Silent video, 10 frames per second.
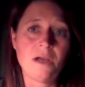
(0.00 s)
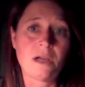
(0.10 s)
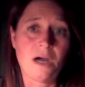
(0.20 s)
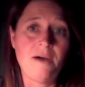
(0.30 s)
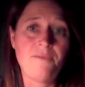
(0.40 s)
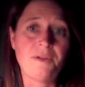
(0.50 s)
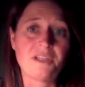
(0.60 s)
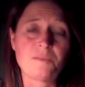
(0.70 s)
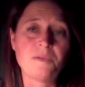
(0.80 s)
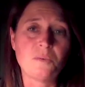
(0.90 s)

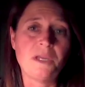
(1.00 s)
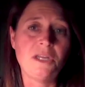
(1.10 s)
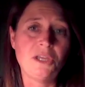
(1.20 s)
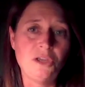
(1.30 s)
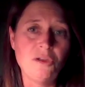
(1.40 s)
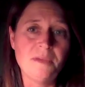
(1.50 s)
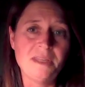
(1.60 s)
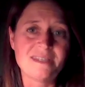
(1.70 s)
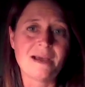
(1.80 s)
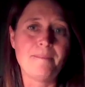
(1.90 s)
conflicts between
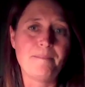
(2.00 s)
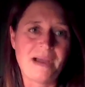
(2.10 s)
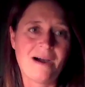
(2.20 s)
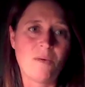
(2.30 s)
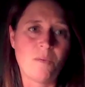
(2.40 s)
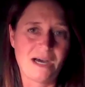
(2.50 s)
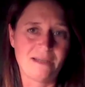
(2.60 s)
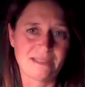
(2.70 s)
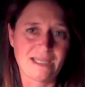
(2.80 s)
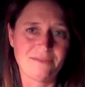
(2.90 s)
humans about
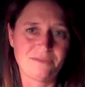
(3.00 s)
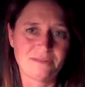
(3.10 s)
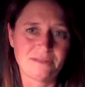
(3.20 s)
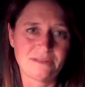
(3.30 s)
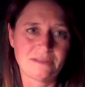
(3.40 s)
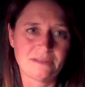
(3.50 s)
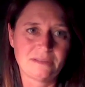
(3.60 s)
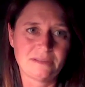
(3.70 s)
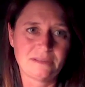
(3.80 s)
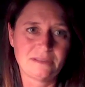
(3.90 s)
wildlife.
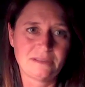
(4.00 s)
Mm-hmm.